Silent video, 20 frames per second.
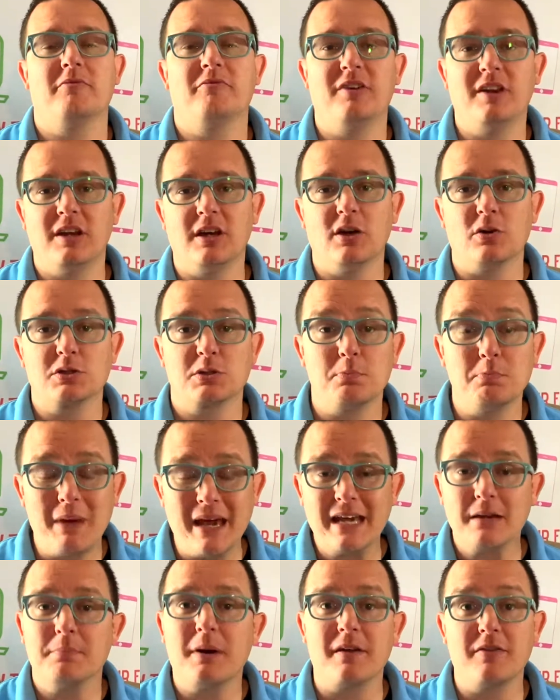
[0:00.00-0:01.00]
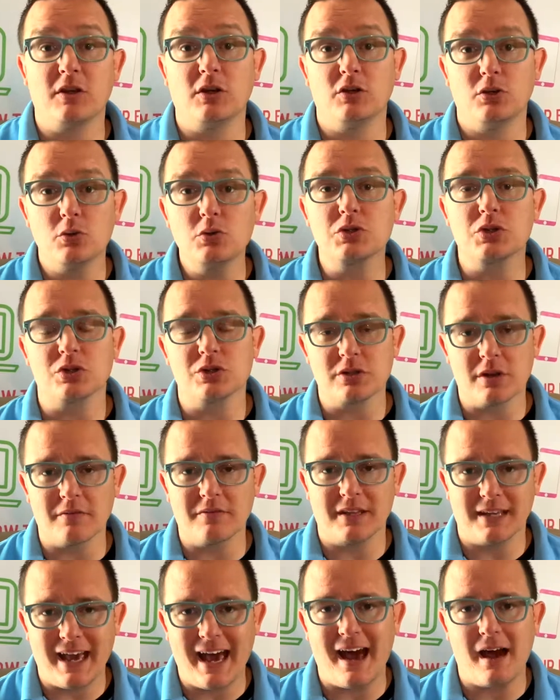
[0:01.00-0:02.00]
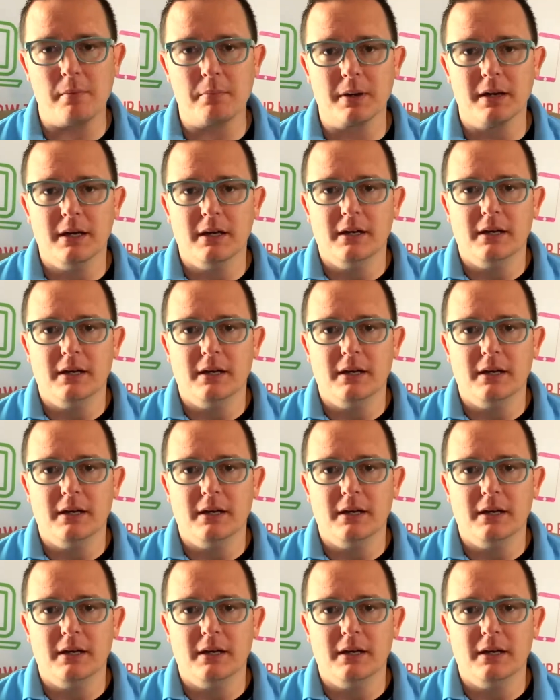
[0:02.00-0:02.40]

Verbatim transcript: videos made by the users of the app.